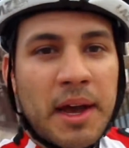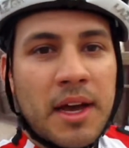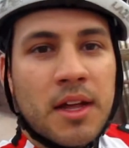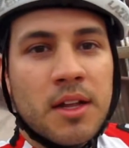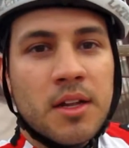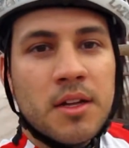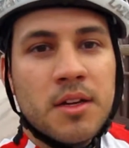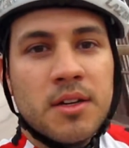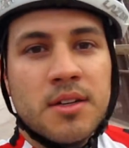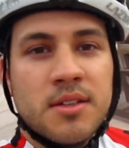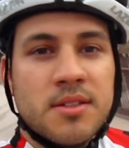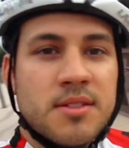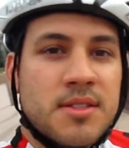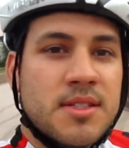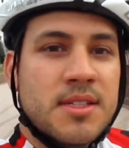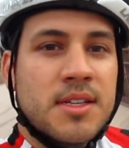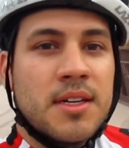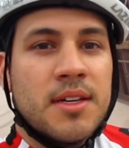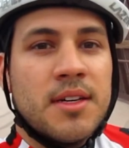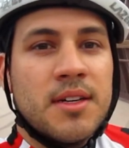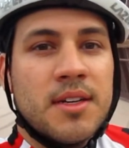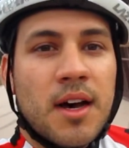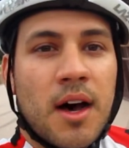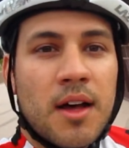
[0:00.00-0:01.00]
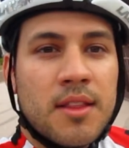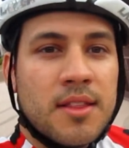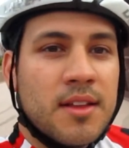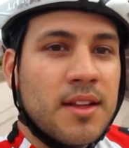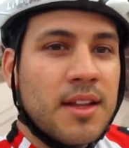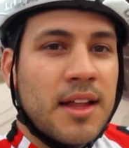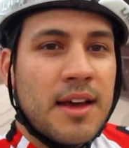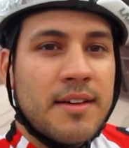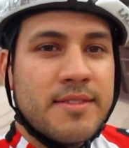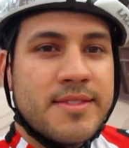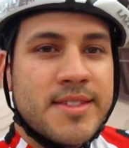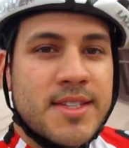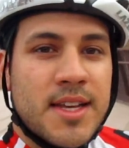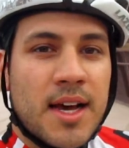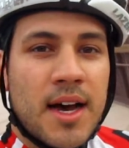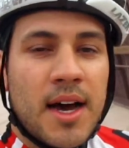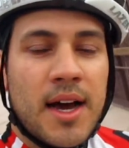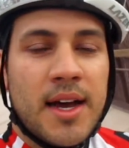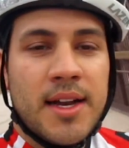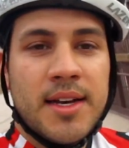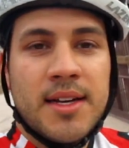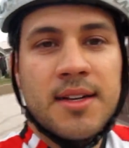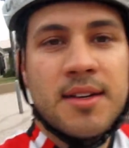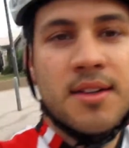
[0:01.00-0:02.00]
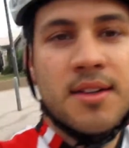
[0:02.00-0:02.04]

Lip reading: clothes on the left side,